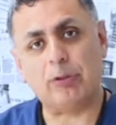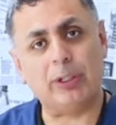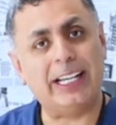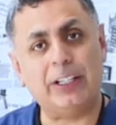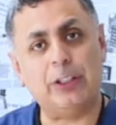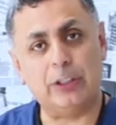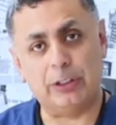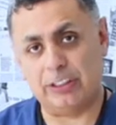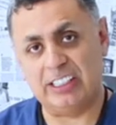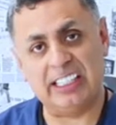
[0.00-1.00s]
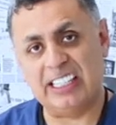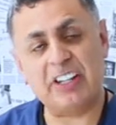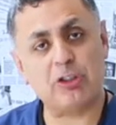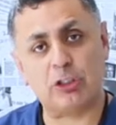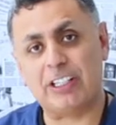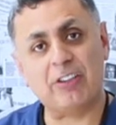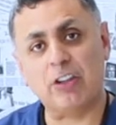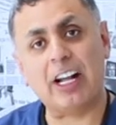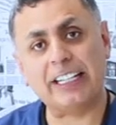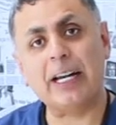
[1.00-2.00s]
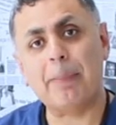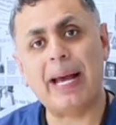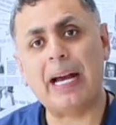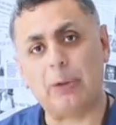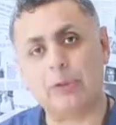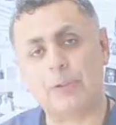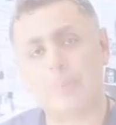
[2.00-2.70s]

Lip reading: so the denture does not come out.